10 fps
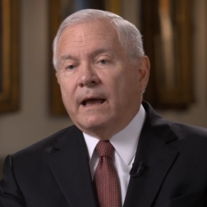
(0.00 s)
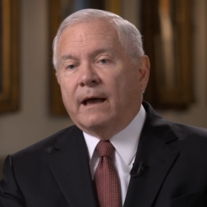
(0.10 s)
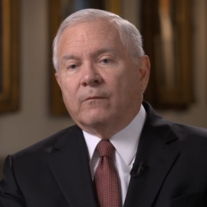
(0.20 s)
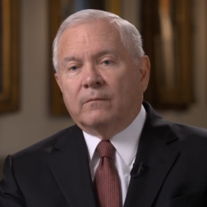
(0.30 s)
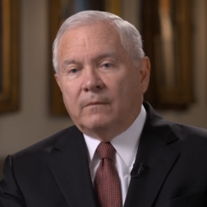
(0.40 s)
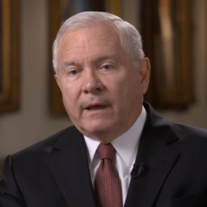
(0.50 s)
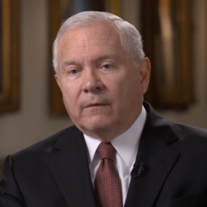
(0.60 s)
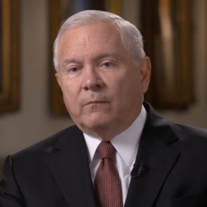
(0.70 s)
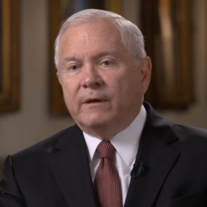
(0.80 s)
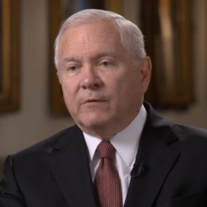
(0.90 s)
And,
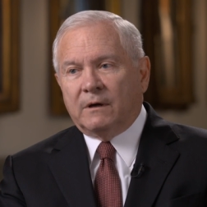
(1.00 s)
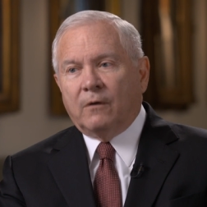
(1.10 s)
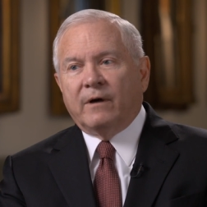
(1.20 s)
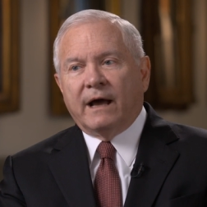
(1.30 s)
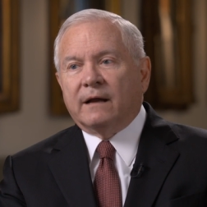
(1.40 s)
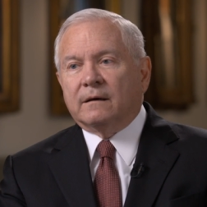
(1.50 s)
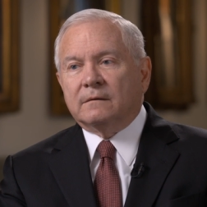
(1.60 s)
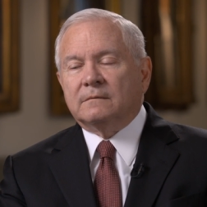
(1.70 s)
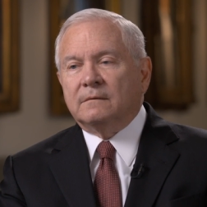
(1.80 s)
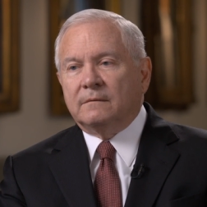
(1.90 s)
and we would go at it
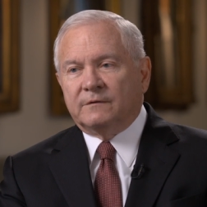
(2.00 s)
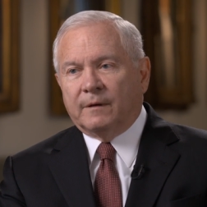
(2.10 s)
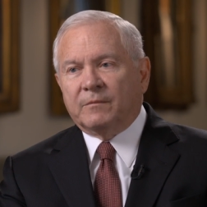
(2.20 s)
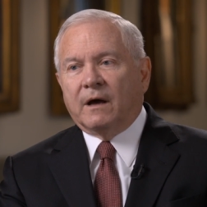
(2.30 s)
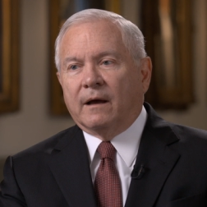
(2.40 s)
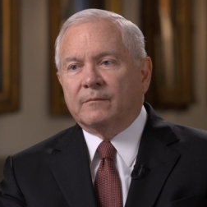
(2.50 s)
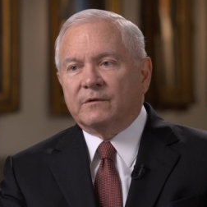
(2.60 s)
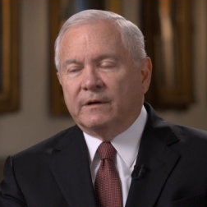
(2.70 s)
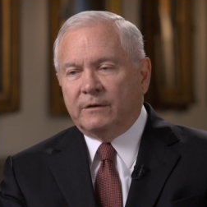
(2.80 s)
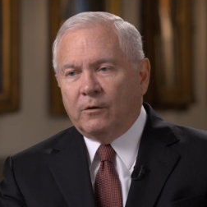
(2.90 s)

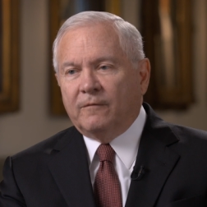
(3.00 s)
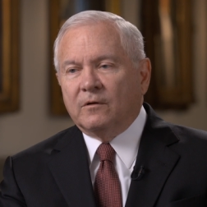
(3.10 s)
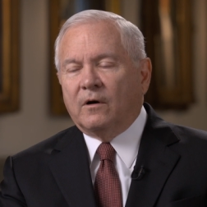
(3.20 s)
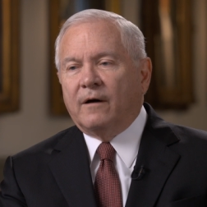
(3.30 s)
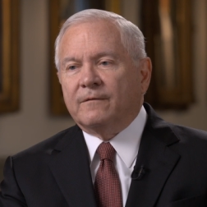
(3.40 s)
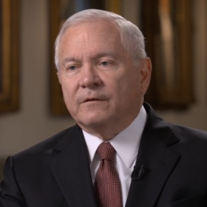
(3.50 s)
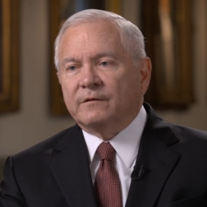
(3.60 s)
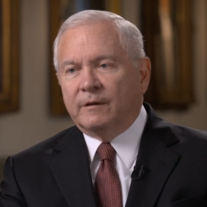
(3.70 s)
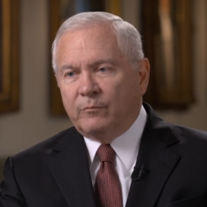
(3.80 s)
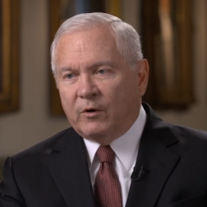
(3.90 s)
sometimes in the Oval
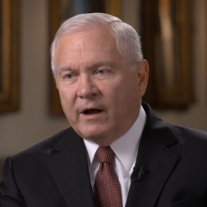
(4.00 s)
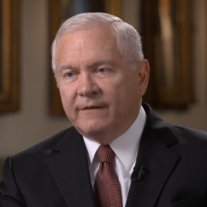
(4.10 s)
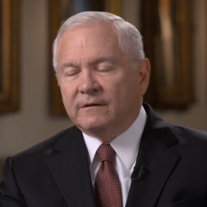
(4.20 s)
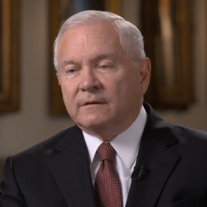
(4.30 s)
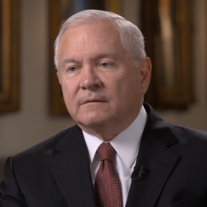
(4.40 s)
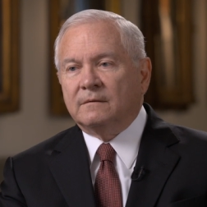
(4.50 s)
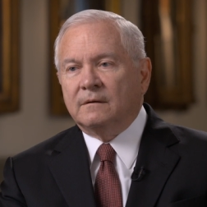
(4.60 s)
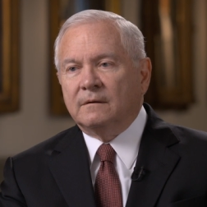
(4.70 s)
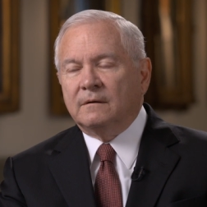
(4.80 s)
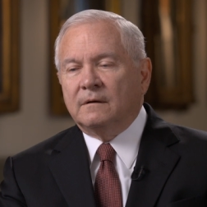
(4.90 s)
Office, in private,
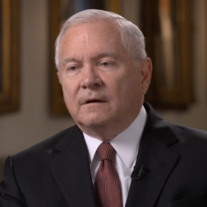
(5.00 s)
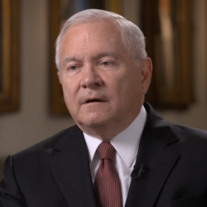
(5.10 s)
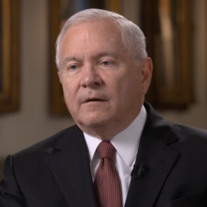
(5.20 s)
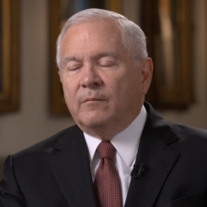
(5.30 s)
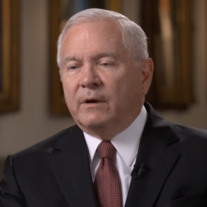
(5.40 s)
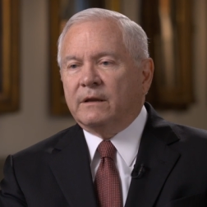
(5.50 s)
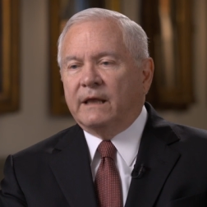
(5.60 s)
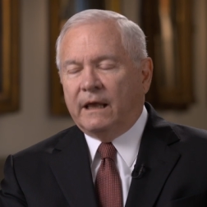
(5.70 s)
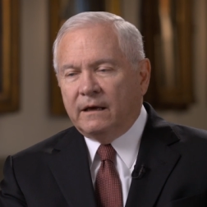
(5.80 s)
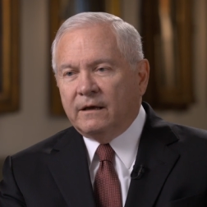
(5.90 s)
but at
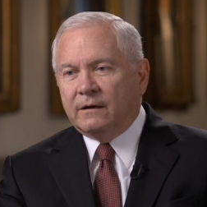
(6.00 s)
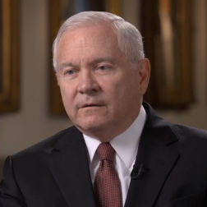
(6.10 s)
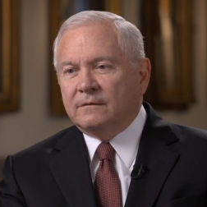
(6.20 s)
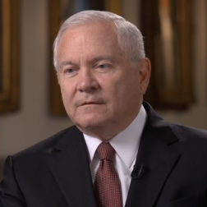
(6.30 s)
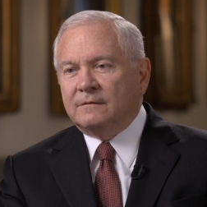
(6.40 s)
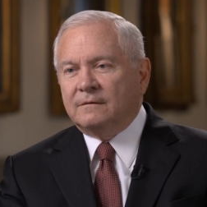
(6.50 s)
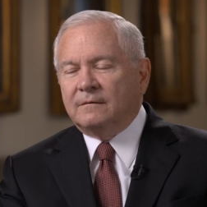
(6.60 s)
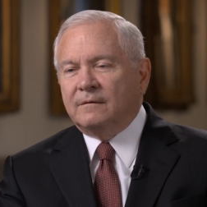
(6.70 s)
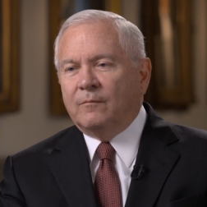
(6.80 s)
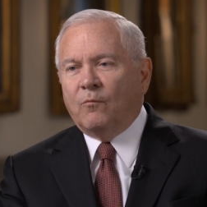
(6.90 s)
the end,
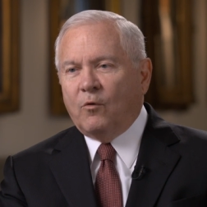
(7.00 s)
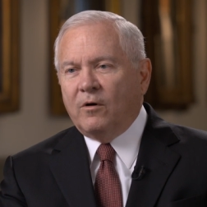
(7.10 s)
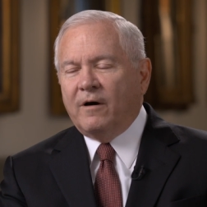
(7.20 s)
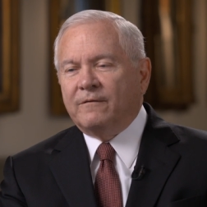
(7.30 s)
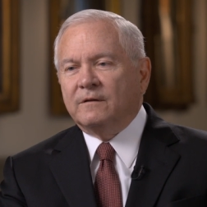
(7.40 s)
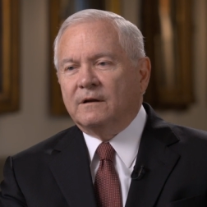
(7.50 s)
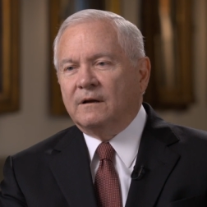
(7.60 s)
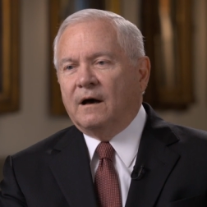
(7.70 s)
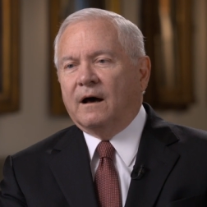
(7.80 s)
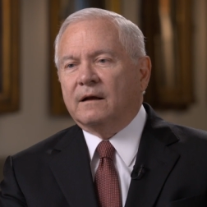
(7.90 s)
more often
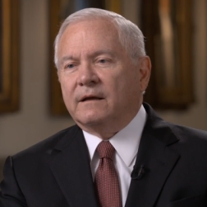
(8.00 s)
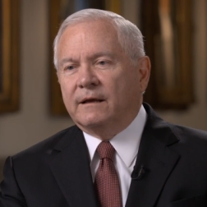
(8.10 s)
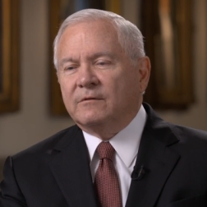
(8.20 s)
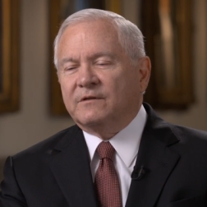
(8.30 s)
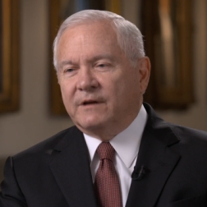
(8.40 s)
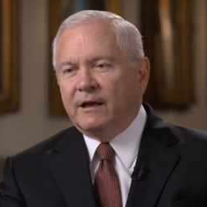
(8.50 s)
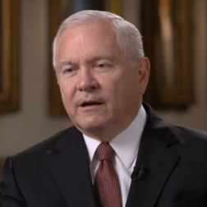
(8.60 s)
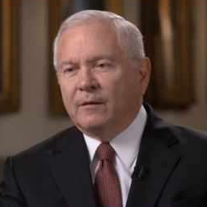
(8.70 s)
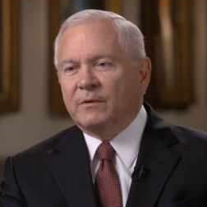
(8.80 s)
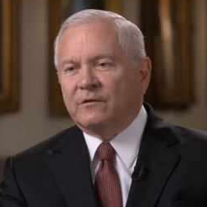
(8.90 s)
than not, he would
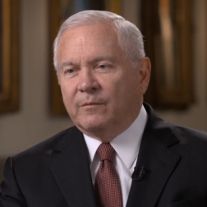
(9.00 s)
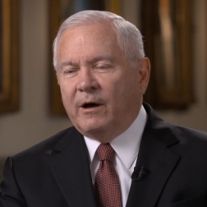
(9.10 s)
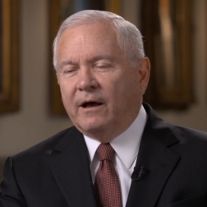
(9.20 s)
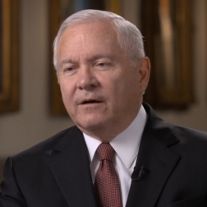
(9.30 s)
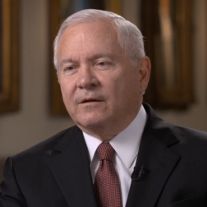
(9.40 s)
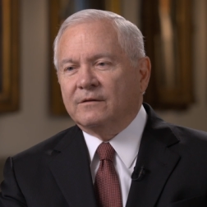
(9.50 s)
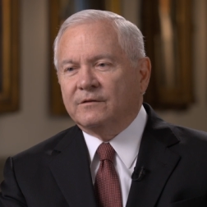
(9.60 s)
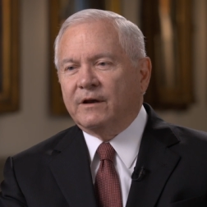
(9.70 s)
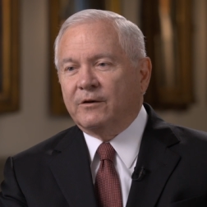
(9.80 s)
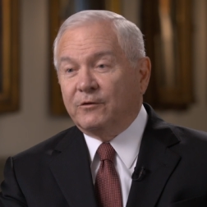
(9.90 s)
stand up and smile and
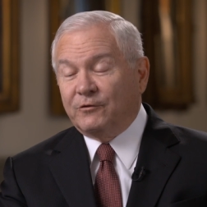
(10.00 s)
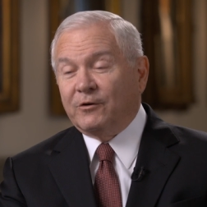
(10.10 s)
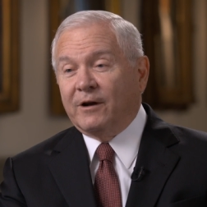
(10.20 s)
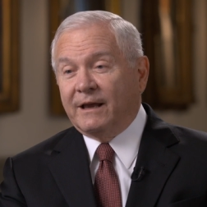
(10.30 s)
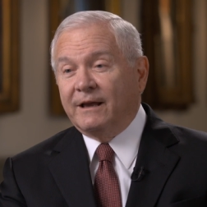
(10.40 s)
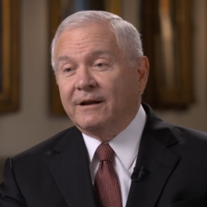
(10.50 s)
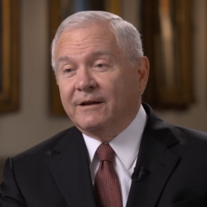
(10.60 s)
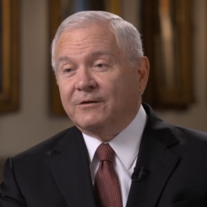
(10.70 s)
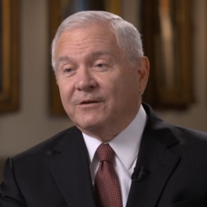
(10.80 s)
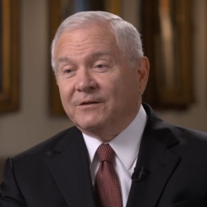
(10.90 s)
say, "Are you sure I can't
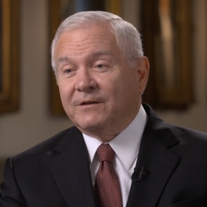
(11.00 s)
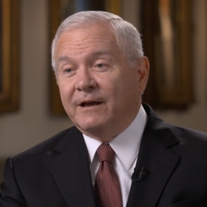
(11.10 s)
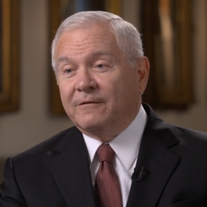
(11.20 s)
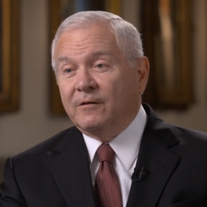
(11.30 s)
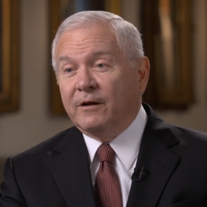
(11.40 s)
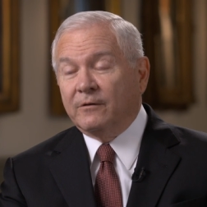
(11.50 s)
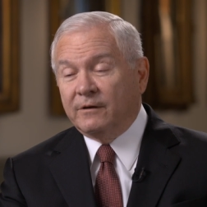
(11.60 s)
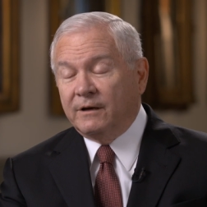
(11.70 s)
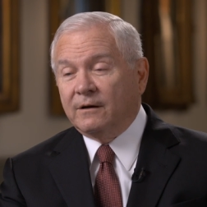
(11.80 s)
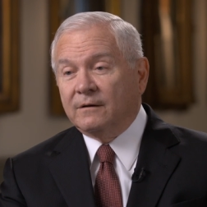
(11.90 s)
get you to stay for another
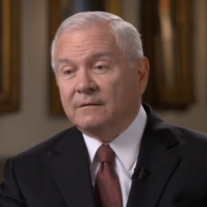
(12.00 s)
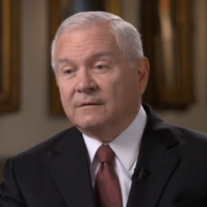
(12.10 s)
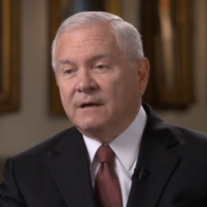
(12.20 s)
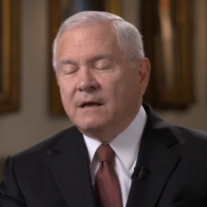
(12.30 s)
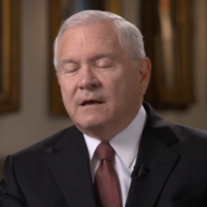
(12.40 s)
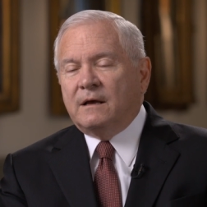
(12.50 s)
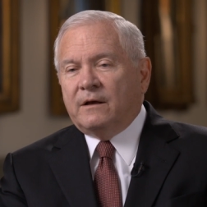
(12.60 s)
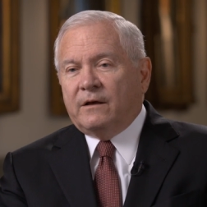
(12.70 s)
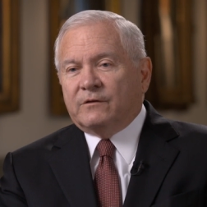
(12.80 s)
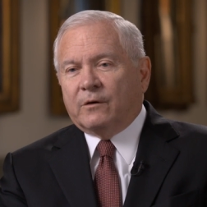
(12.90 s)
year?"
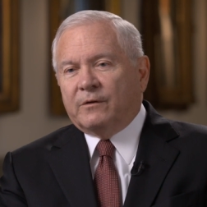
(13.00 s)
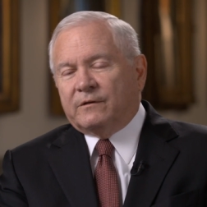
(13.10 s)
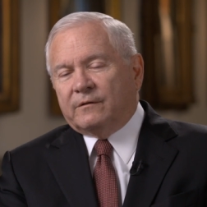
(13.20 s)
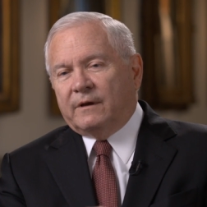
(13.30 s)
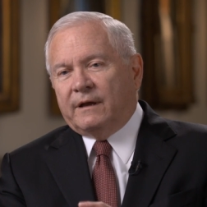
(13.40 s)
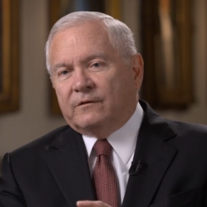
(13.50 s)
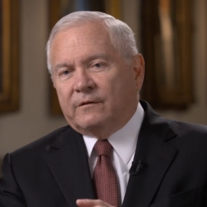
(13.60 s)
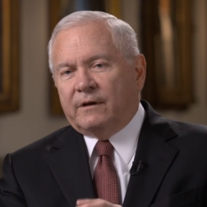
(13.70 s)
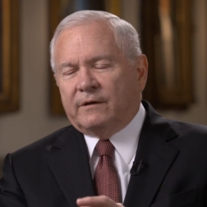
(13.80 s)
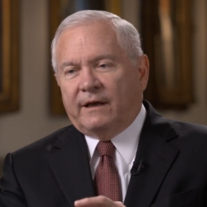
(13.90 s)
So it's,
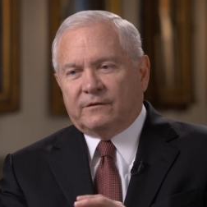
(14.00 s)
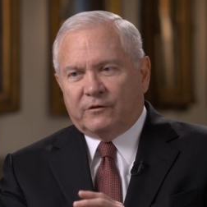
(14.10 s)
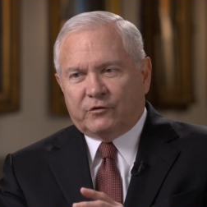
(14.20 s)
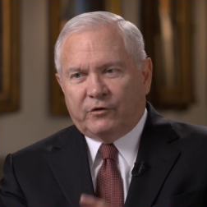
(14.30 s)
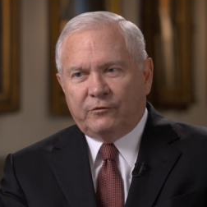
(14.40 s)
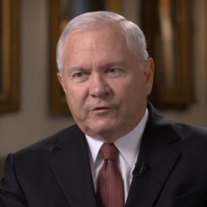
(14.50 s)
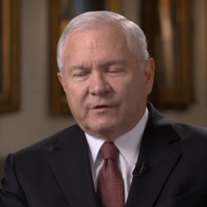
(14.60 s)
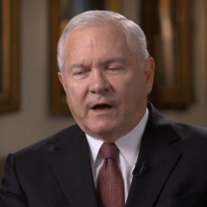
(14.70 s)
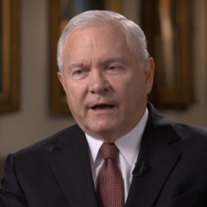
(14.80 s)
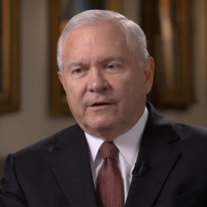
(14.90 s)
it's, it's a
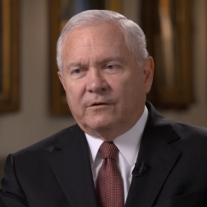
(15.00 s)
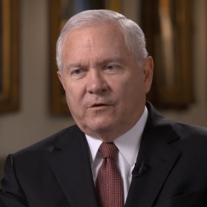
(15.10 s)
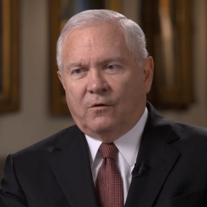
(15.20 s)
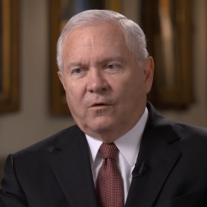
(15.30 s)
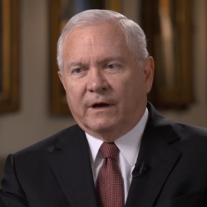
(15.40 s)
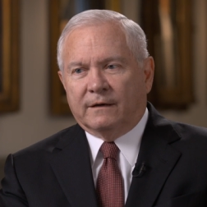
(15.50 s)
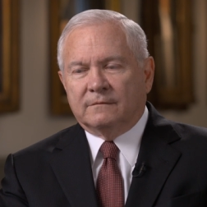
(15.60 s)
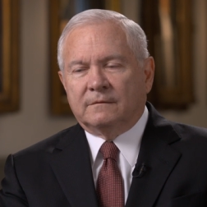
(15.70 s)
two-sided coin.